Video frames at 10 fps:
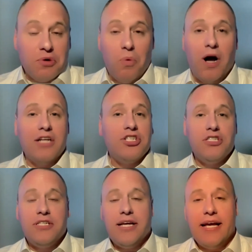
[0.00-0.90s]

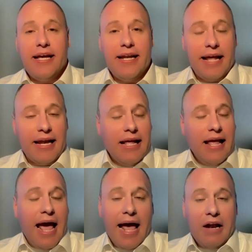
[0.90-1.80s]
Washington
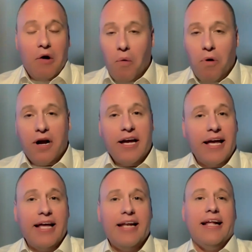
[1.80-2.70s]
and
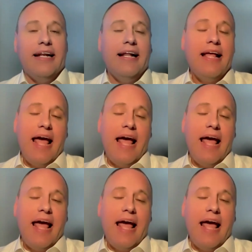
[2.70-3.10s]
Oregon,